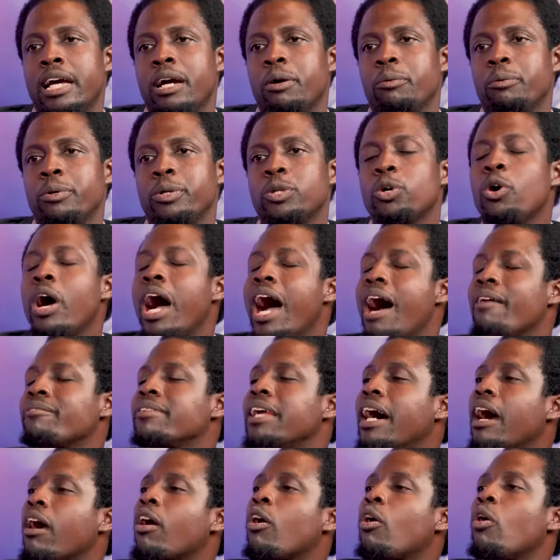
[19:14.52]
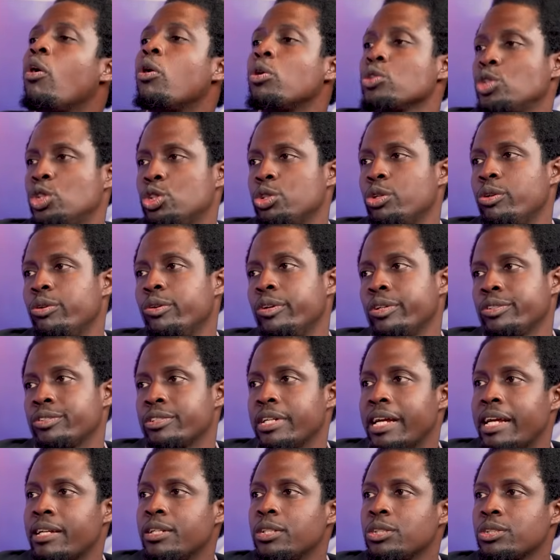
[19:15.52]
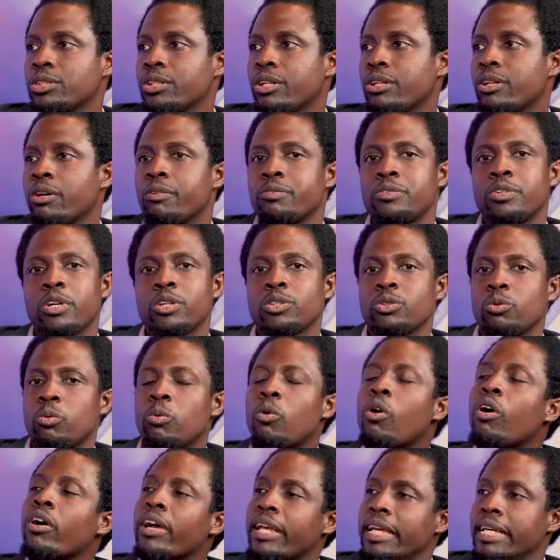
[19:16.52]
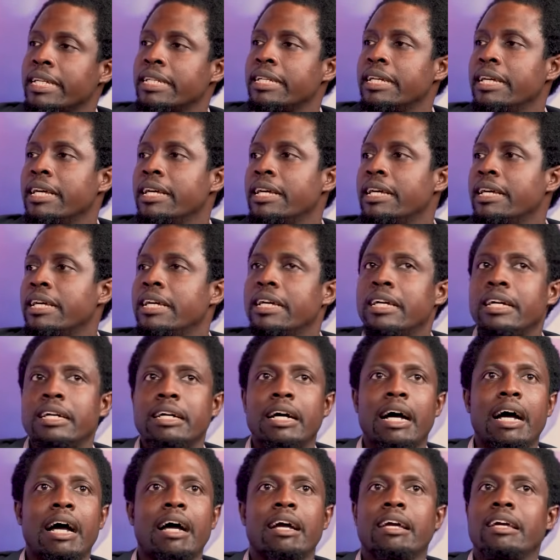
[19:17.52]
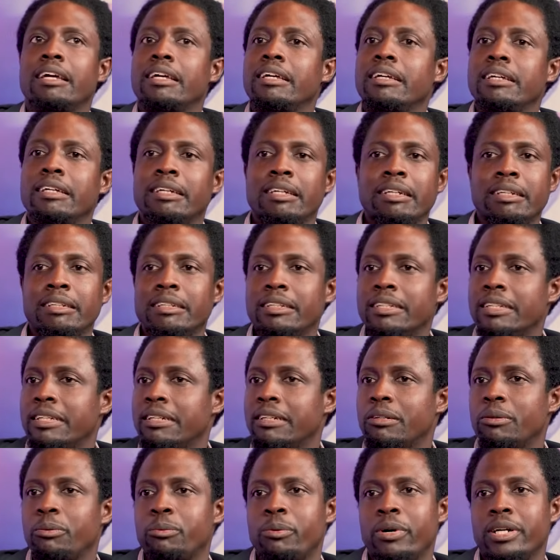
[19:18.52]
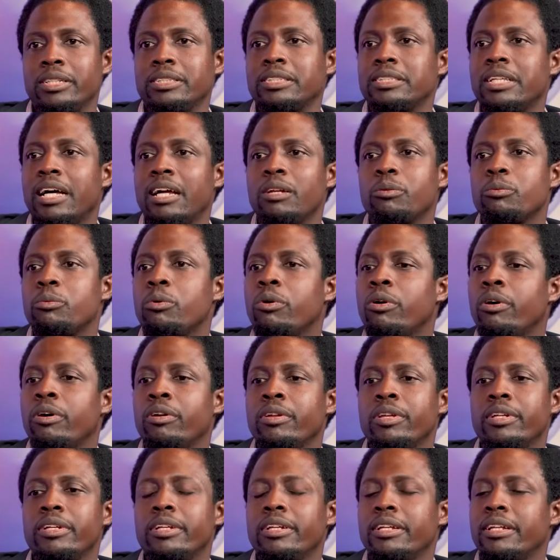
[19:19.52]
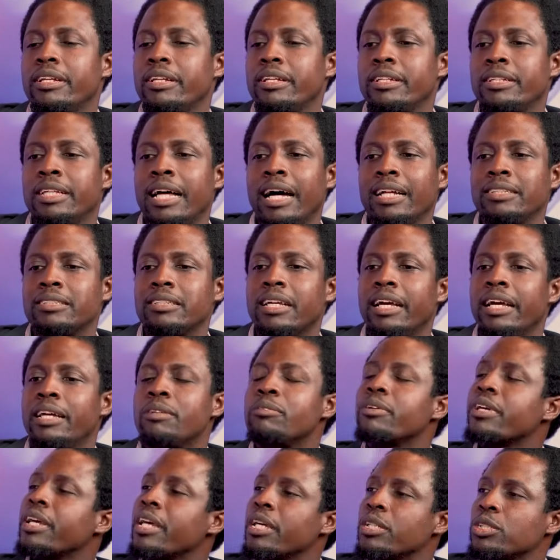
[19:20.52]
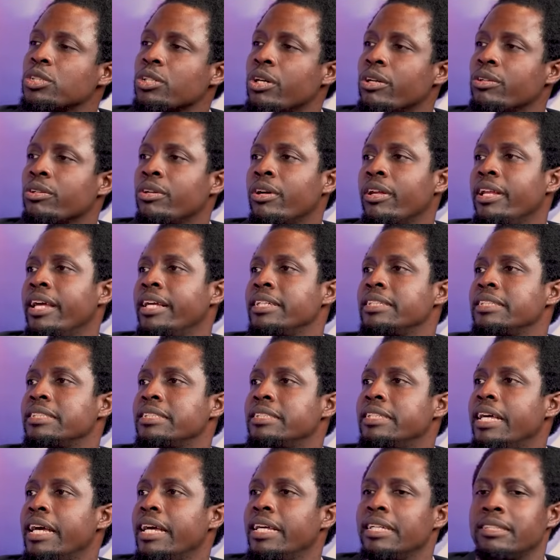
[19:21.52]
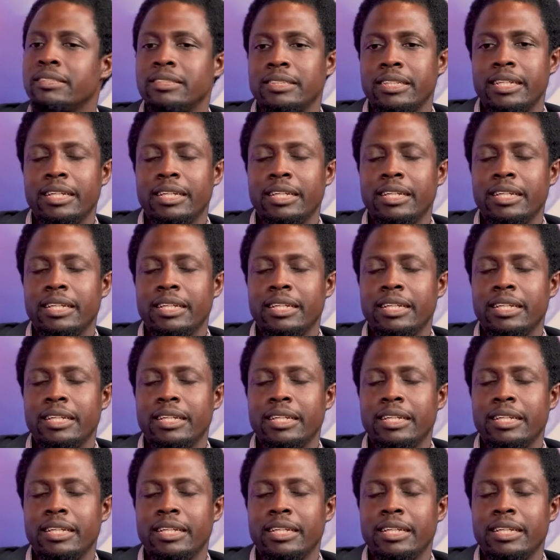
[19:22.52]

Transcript: we don't have that culture or tradition of just working. In the Western world, that education knowledge is there. It's